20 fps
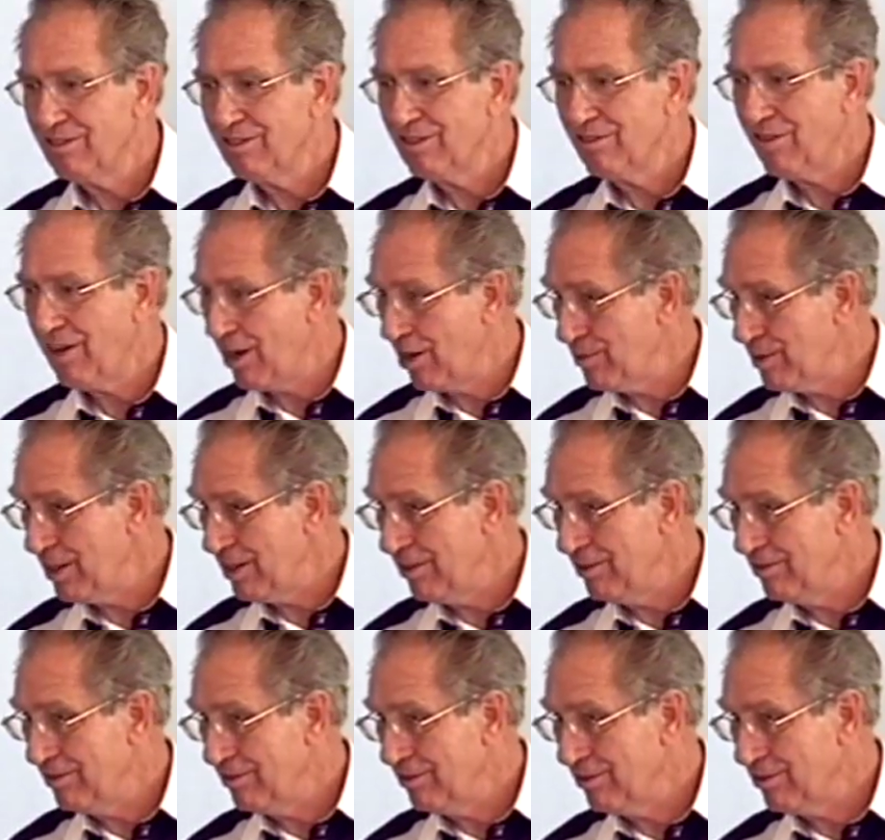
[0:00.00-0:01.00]
Follow me?
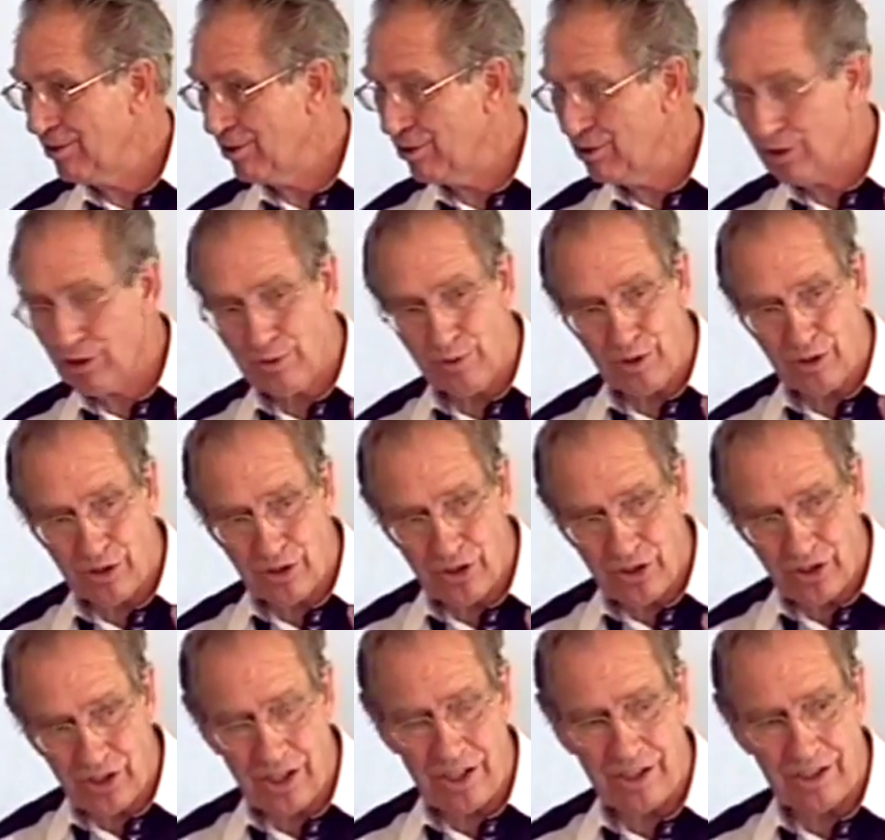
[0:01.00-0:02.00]
Those were
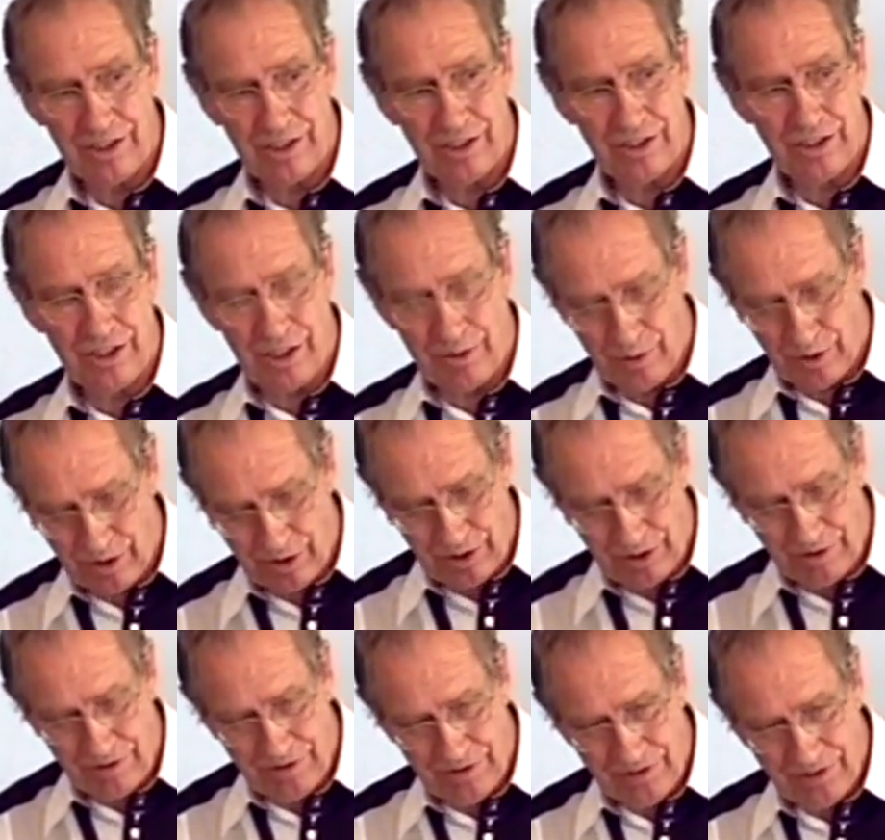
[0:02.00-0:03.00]
sins that were
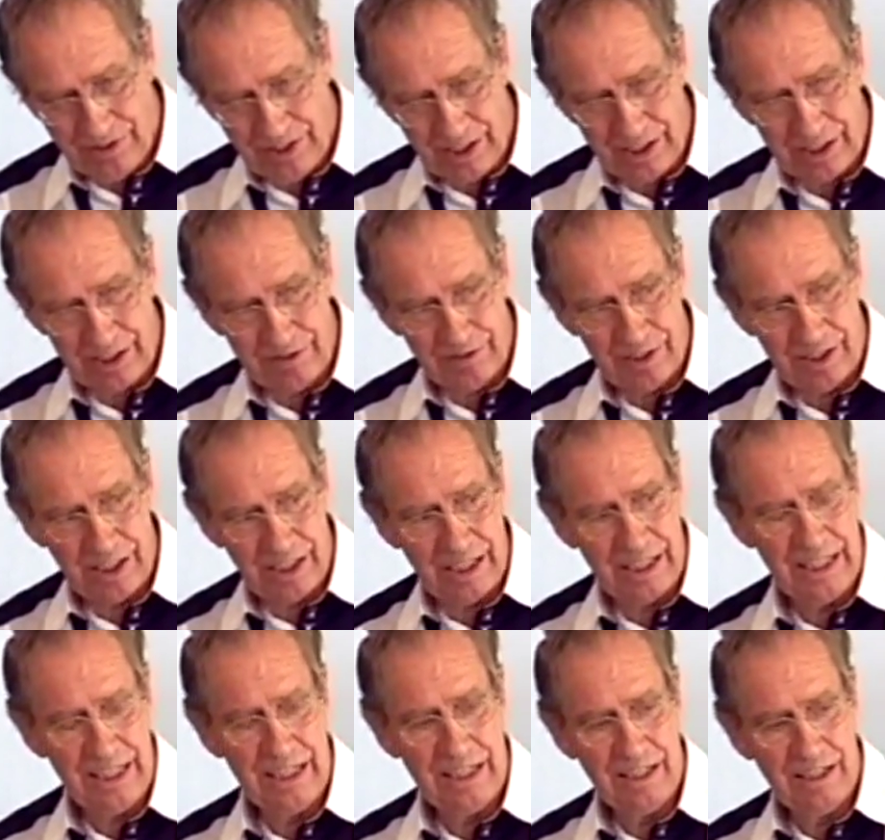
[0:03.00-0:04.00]
definitively
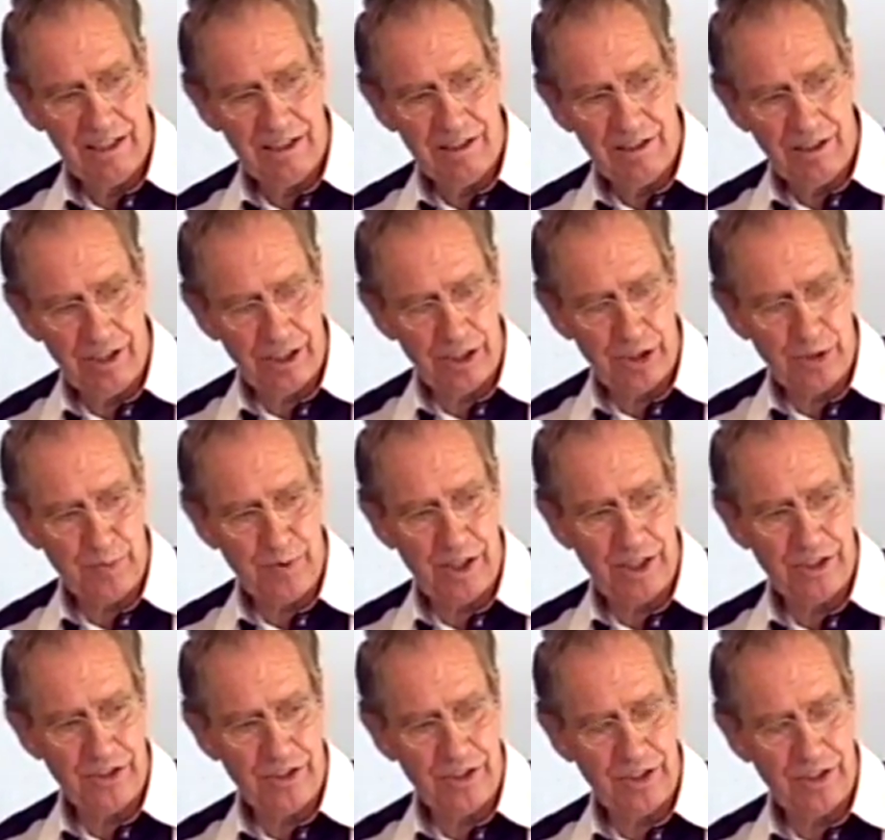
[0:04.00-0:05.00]

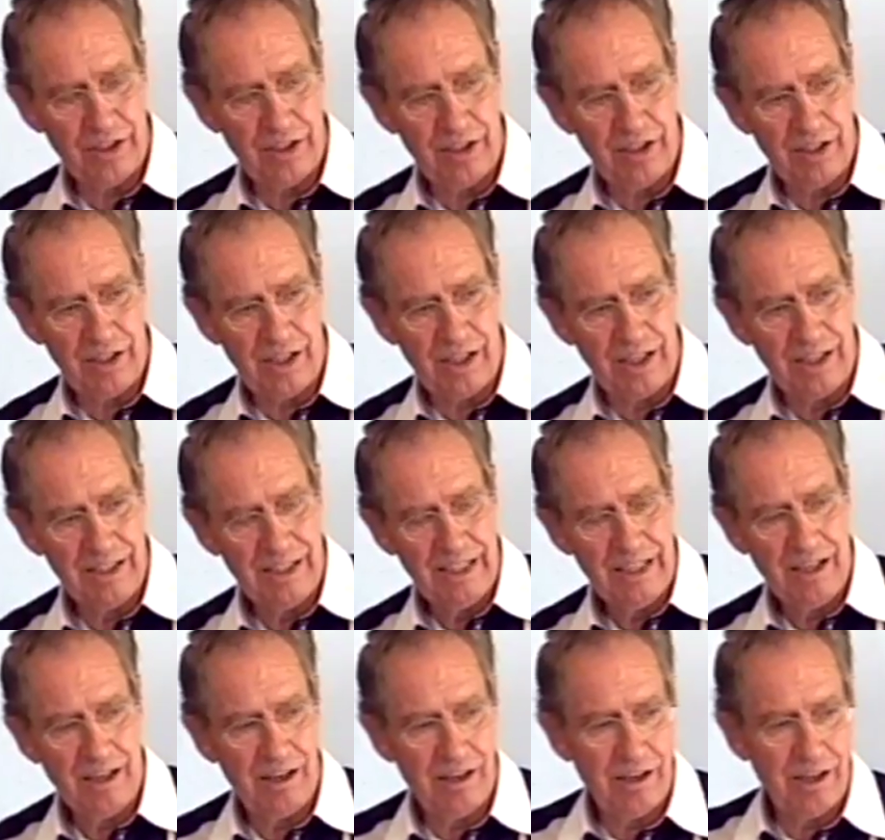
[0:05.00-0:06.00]
expressed in the law.
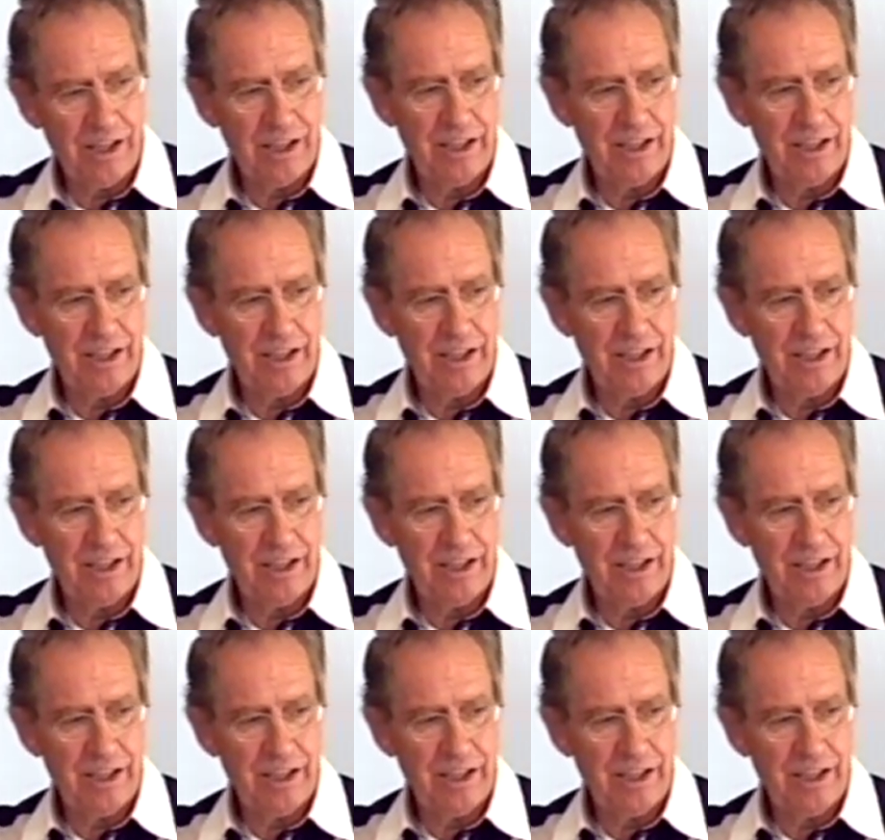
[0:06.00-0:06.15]
All right?